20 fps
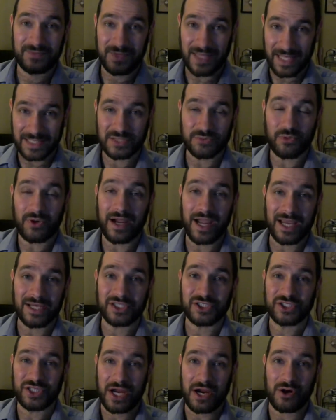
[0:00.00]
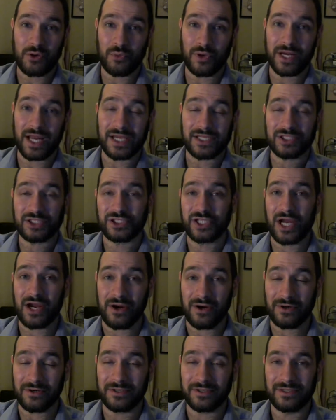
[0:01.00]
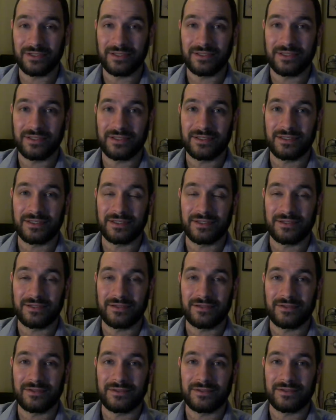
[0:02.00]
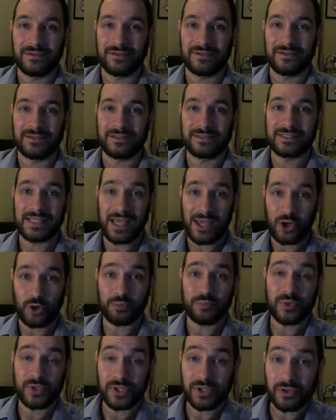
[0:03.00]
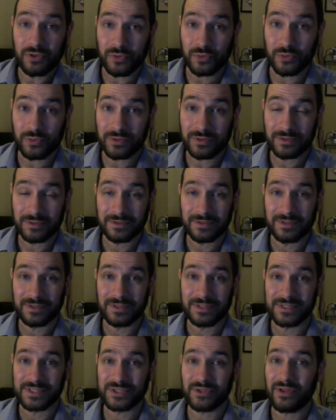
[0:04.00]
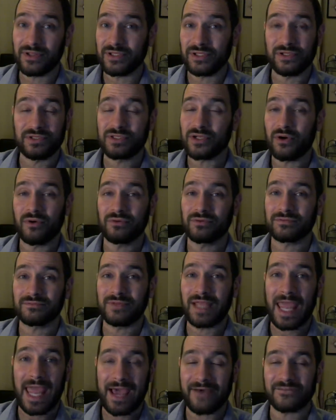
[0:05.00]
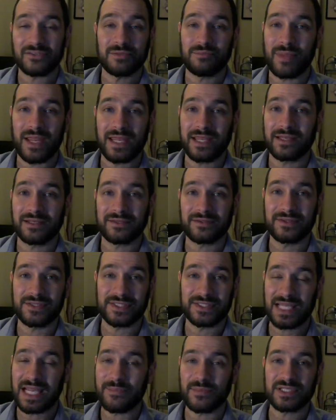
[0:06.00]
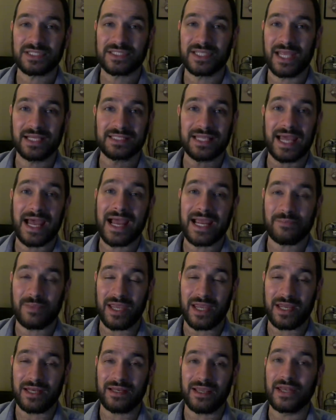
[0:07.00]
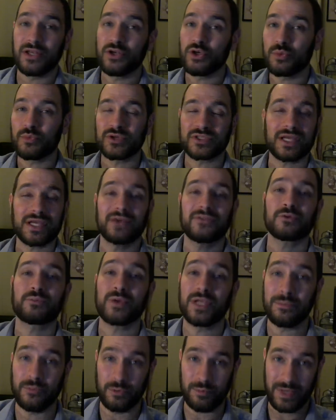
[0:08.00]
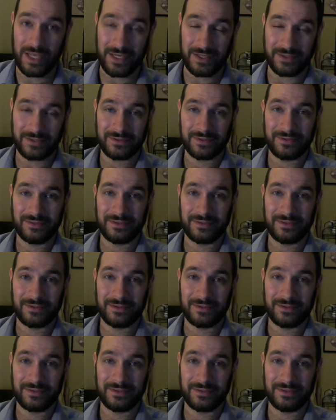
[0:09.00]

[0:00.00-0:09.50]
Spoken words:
That's why I share what I share, to help you so that you don't have to make the same mistakes I made and numerous other people made.